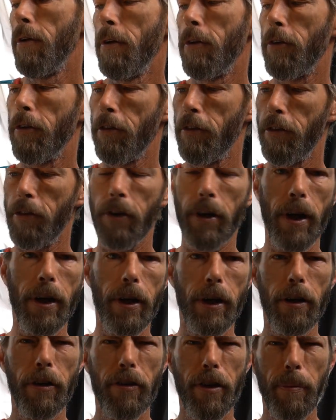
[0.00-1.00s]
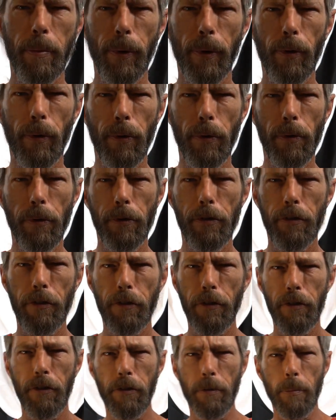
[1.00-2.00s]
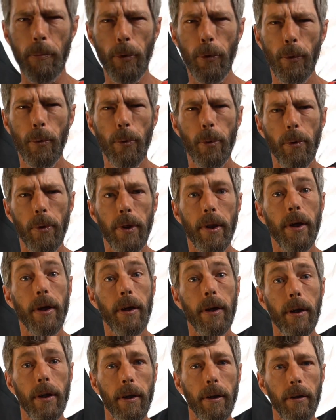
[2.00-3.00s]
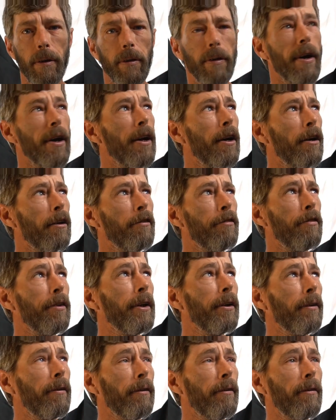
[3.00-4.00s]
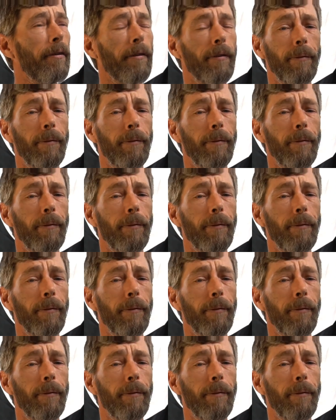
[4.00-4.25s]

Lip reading: Just kind of your typical smooth liner feel.